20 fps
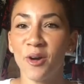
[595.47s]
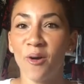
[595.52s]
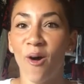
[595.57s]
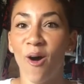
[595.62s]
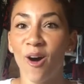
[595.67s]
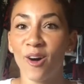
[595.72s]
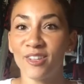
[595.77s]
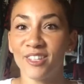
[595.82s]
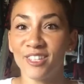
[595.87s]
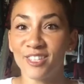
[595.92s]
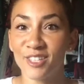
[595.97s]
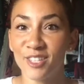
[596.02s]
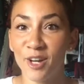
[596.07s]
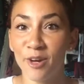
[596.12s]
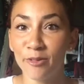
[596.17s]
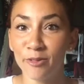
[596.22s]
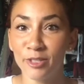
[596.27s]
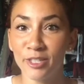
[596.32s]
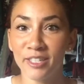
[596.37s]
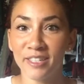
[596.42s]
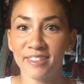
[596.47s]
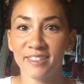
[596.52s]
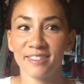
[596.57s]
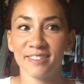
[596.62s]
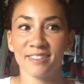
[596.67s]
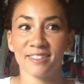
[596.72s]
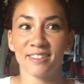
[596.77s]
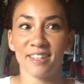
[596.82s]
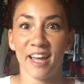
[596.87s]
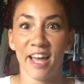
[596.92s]
all these
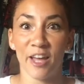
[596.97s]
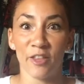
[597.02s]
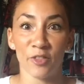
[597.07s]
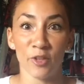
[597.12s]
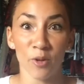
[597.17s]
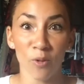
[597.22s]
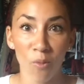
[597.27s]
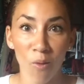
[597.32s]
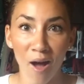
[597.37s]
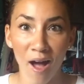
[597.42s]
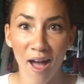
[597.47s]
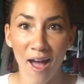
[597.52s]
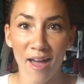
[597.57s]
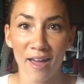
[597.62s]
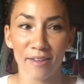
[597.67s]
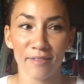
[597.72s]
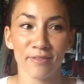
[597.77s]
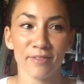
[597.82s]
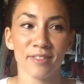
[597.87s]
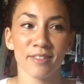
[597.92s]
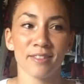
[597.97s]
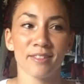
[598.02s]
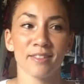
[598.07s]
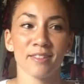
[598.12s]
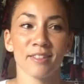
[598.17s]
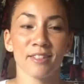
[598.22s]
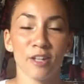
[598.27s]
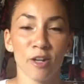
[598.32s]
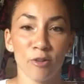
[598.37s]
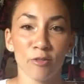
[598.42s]
coaches and their wives
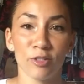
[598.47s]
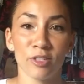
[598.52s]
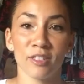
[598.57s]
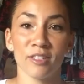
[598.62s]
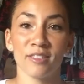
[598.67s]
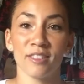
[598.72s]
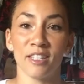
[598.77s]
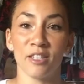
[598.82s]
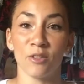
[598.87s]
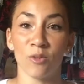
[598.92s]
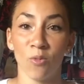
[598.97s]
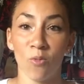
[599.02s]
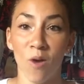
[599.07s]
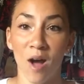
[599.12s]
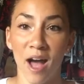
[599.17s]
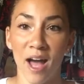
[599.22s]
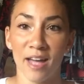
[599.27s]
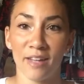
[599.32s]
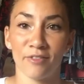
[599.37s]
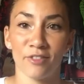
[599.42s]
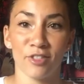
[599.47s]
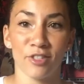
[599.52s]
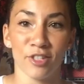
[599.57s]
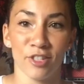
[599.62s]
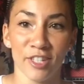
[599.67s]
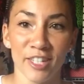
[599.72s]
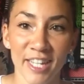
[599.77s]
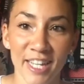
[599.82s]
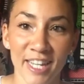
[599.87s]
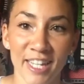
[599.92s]
and
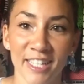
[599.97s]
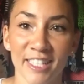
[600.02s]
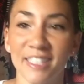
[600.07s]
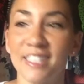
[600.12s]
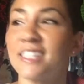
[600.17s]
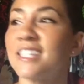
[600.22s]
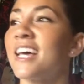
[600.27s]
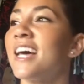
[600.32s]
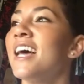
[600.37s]
their kids.